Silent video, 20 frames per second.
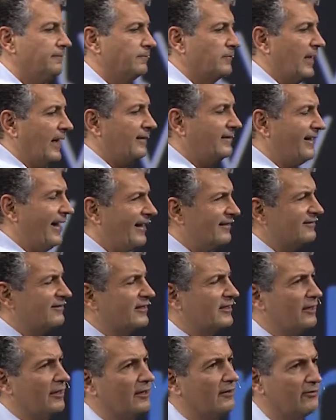And that's the
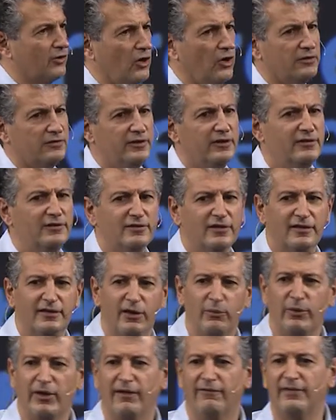kind of content
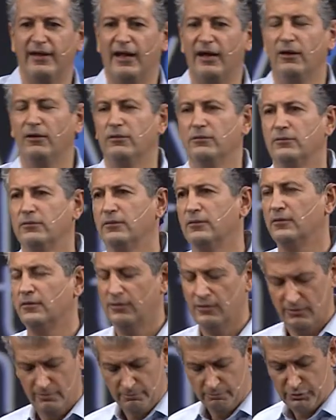that we have now
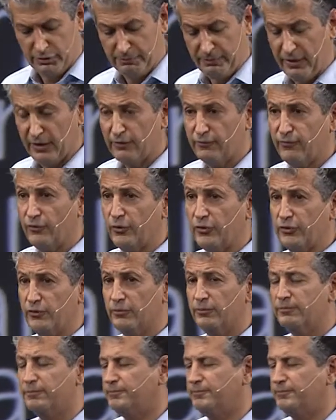prepared for you.